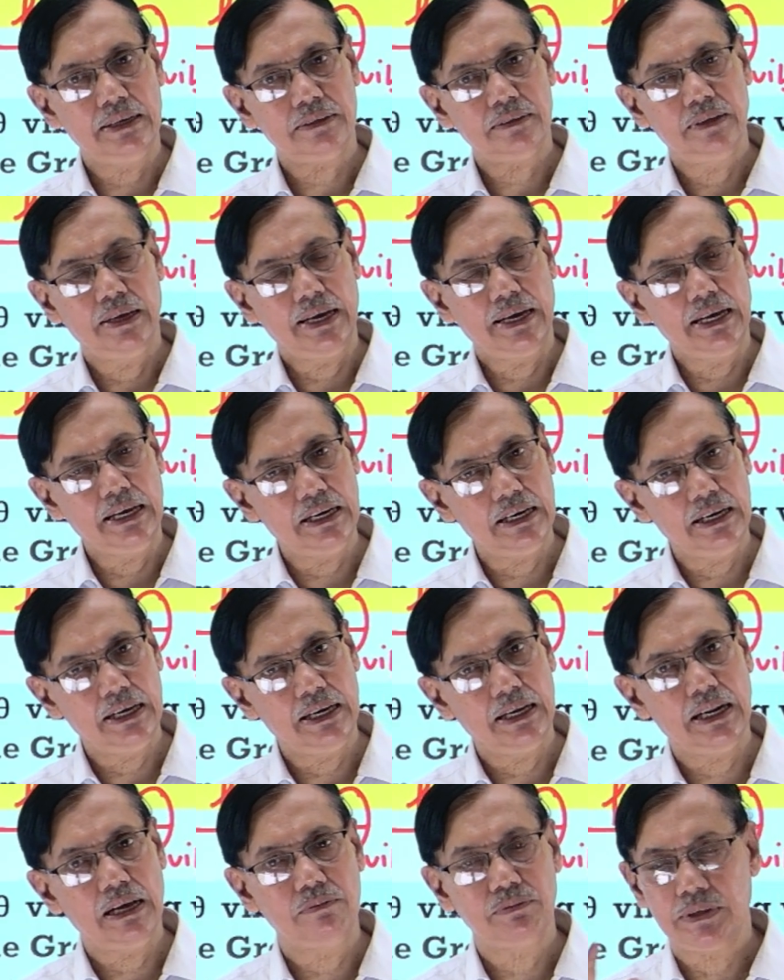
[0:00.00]
Again and again
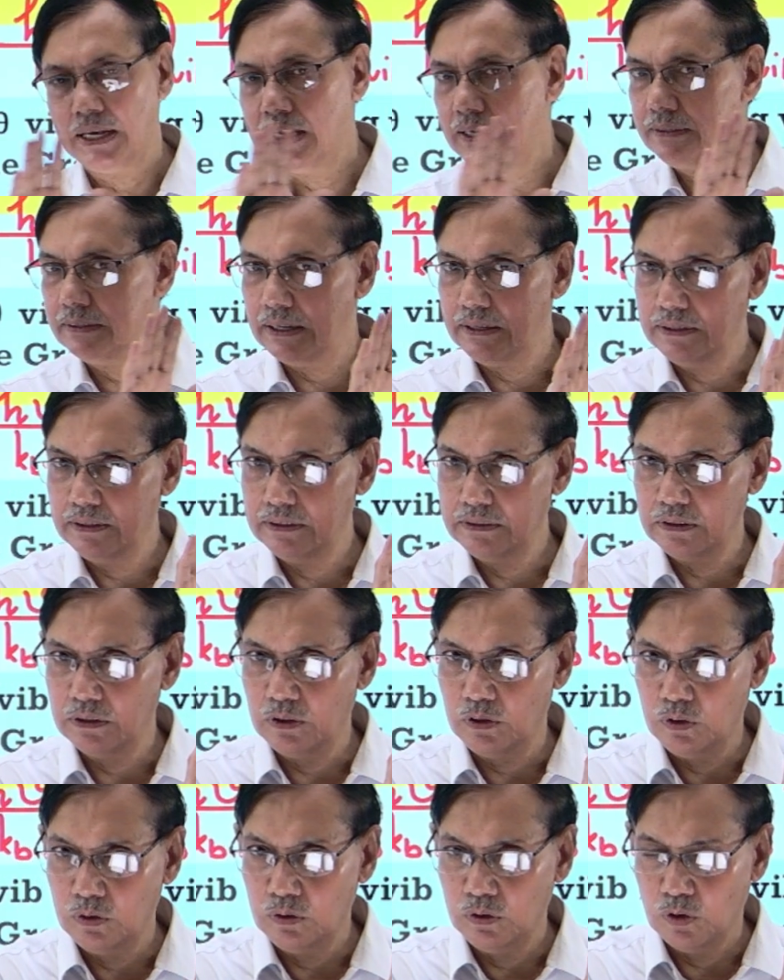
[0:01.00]
I am saying that it is a
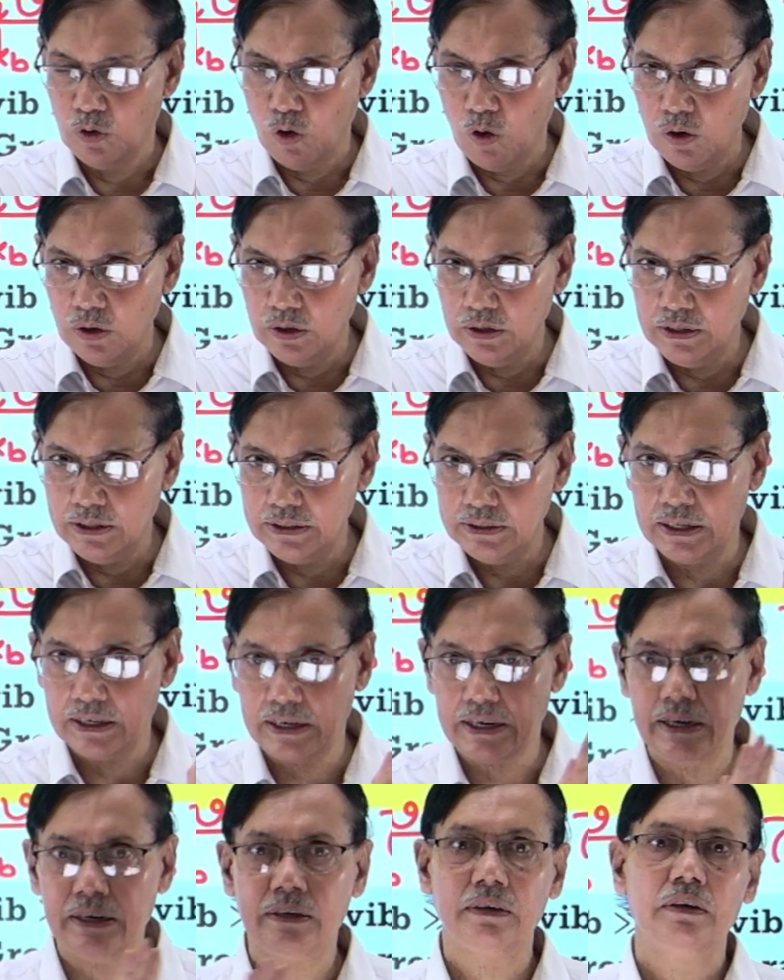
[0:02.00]

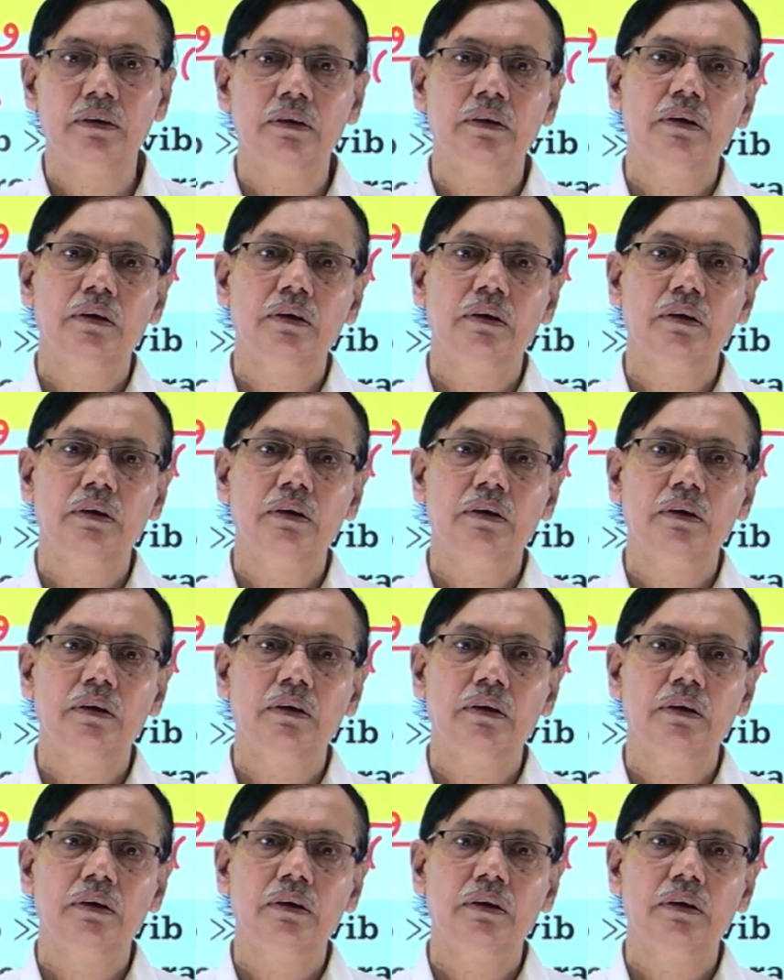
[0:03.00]
non-degenerate